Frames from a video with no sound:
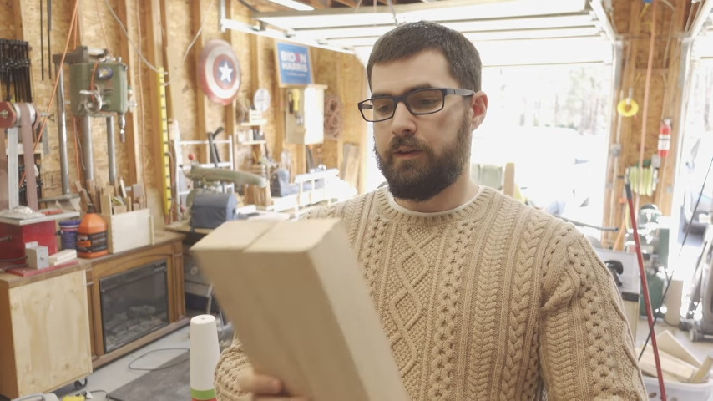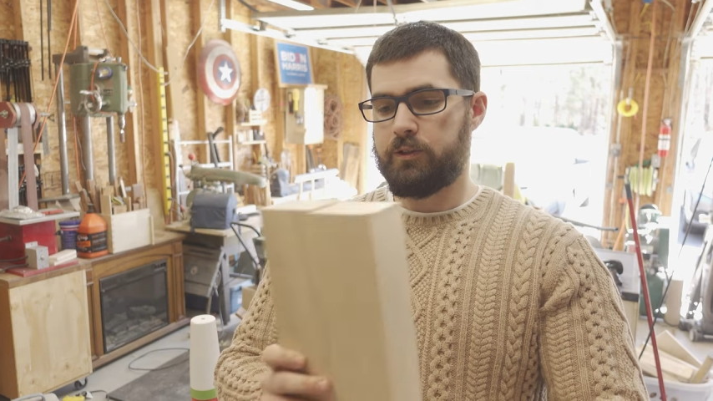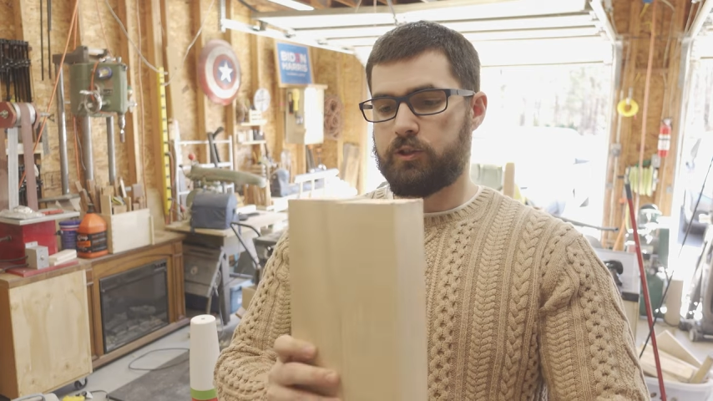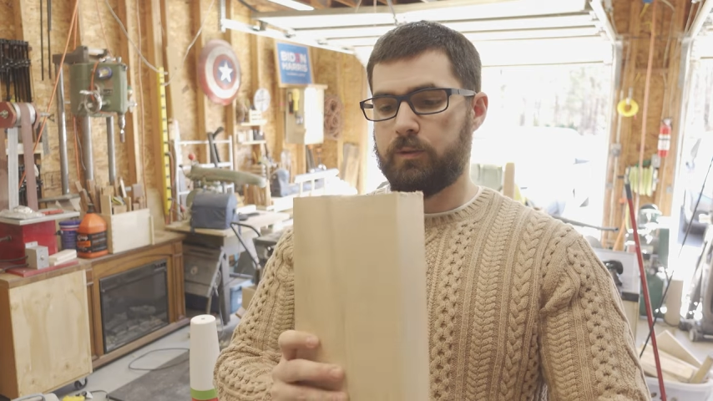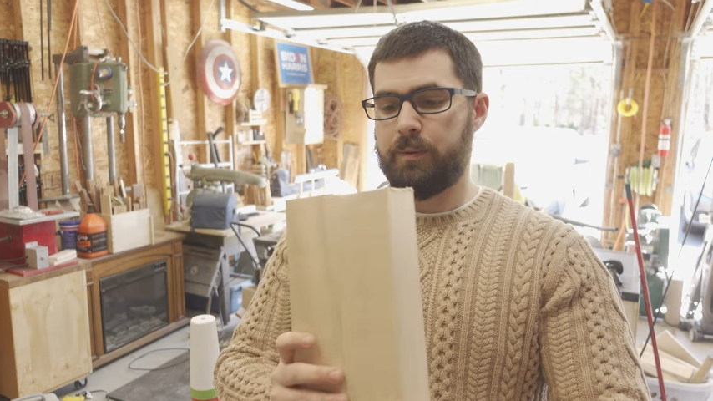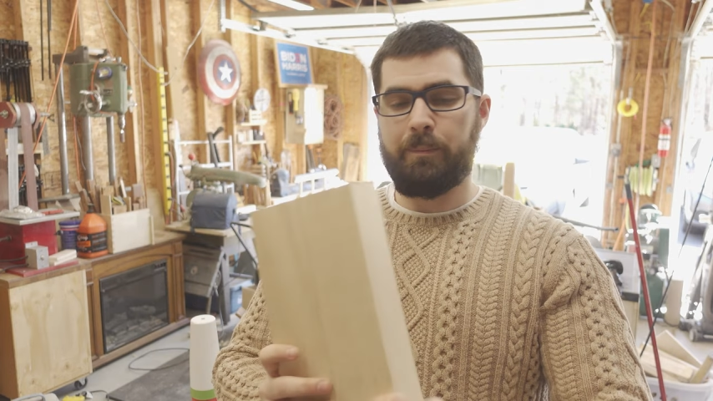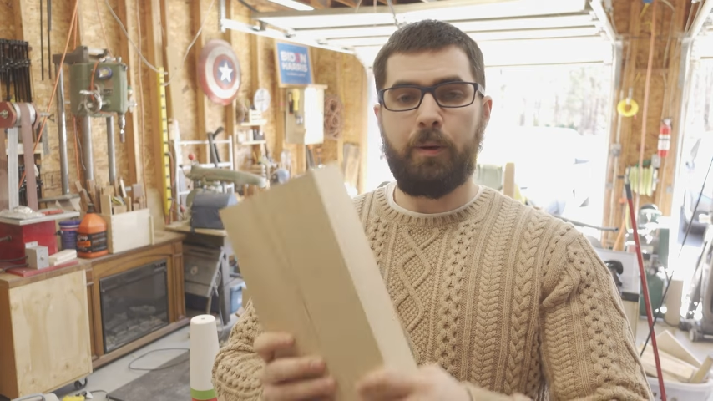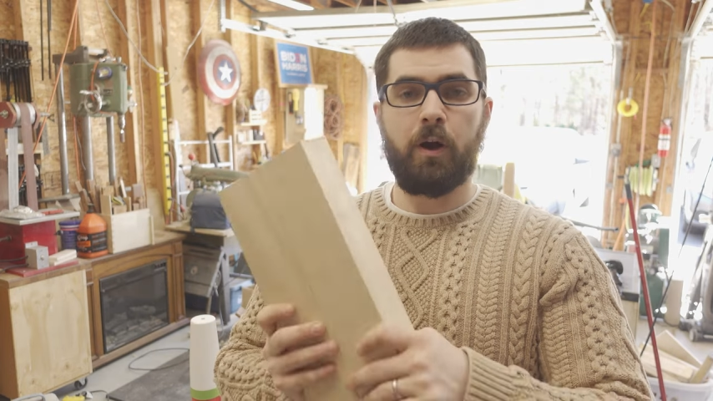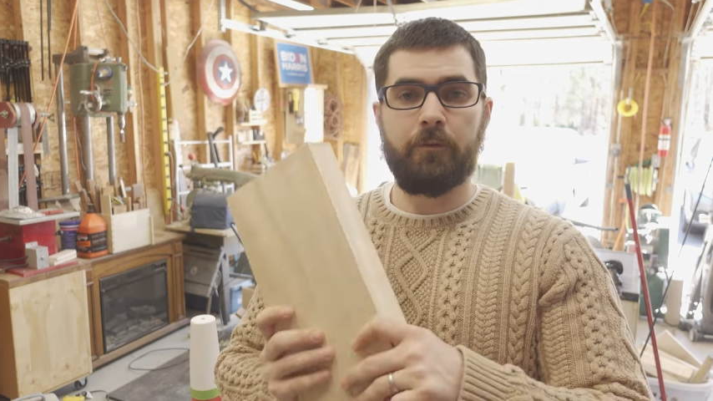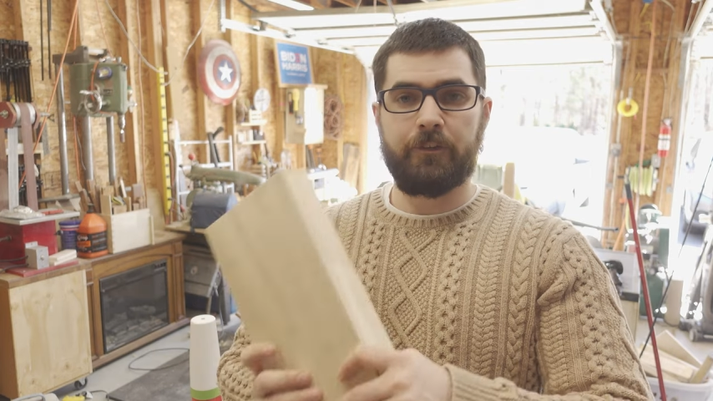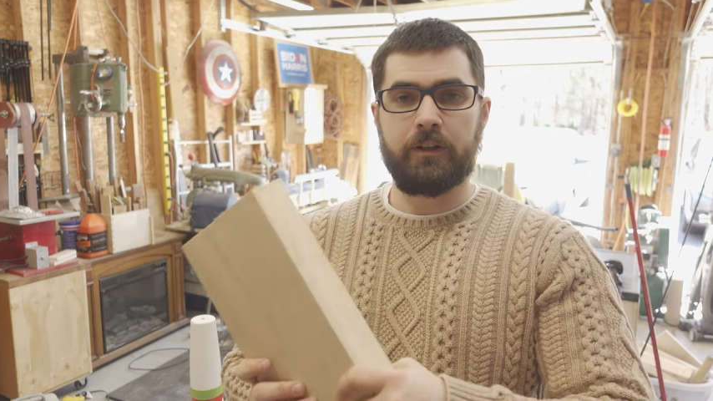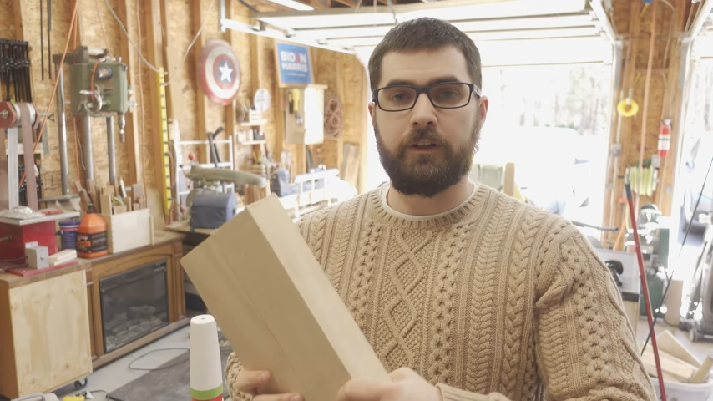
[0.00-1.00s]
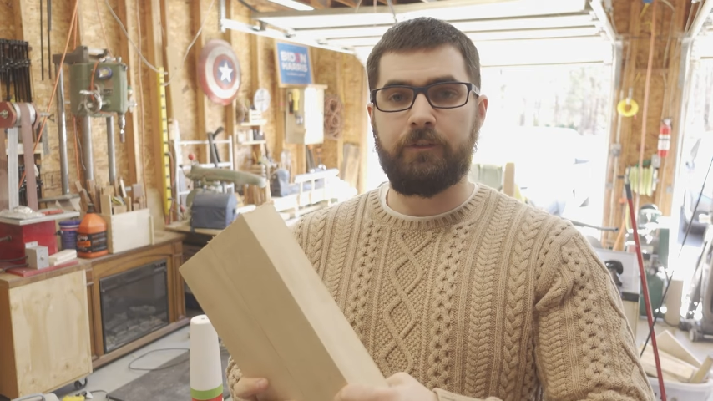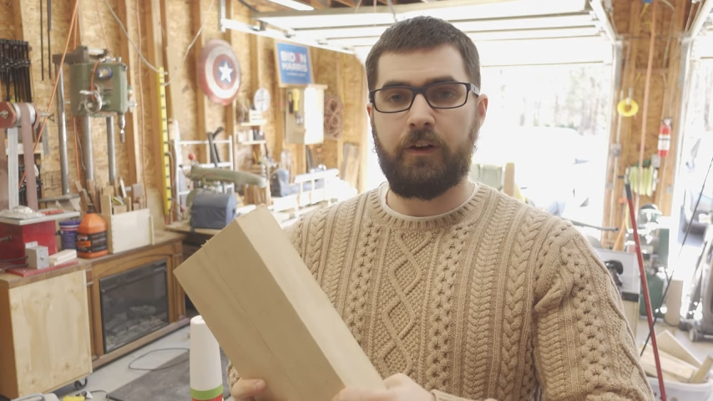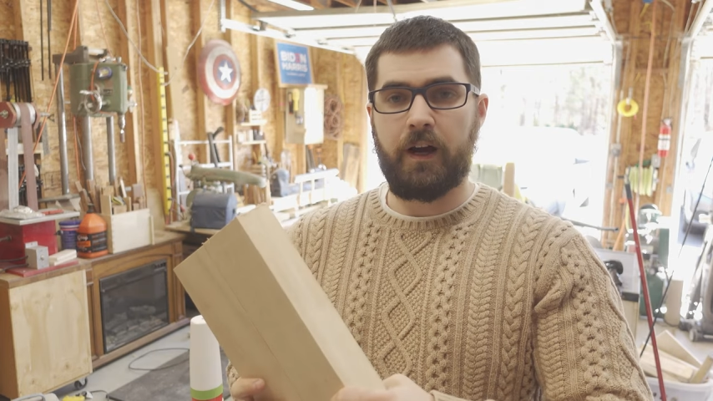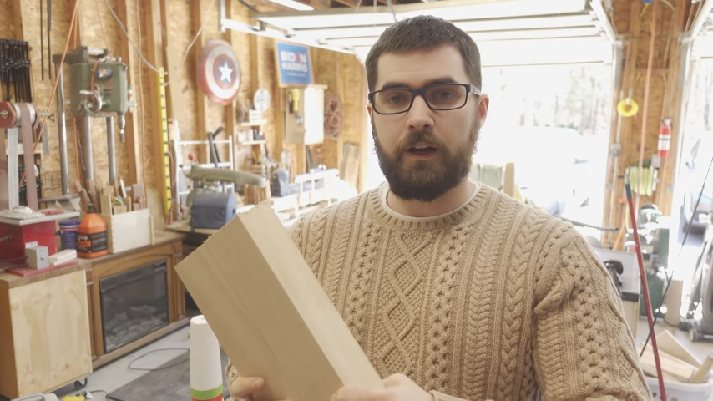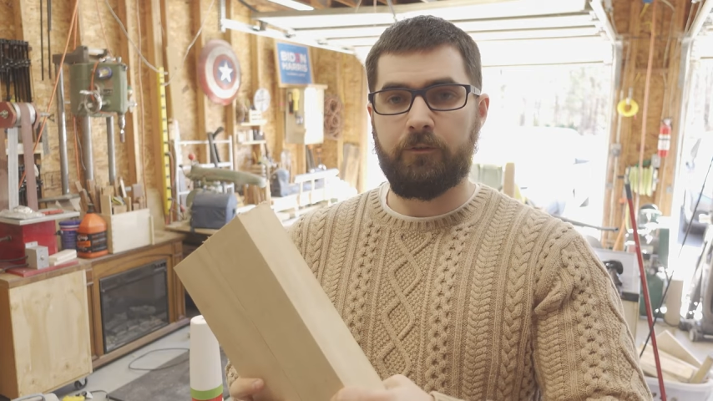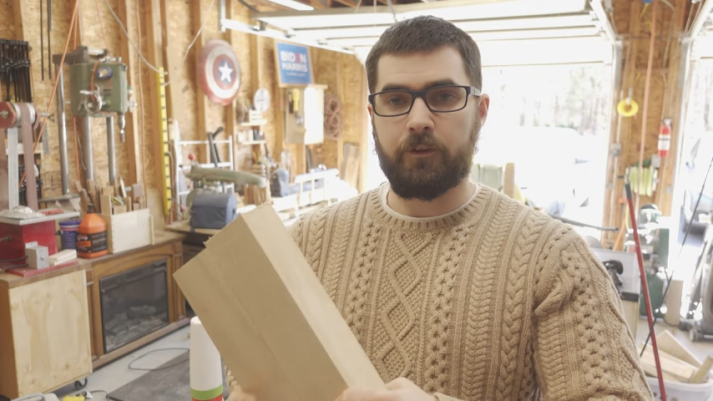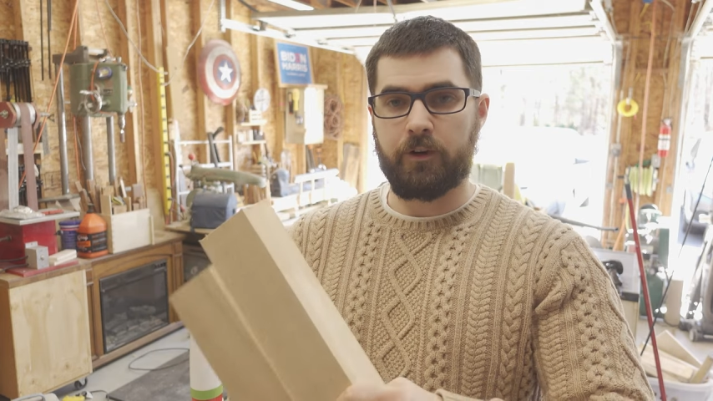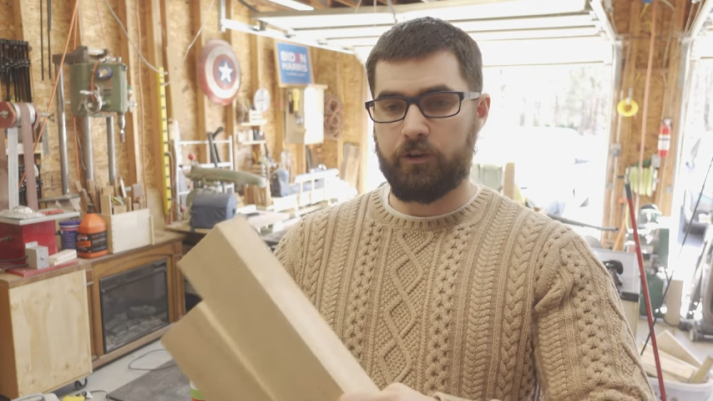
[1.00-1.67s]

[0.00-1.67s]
should be perfectly fine for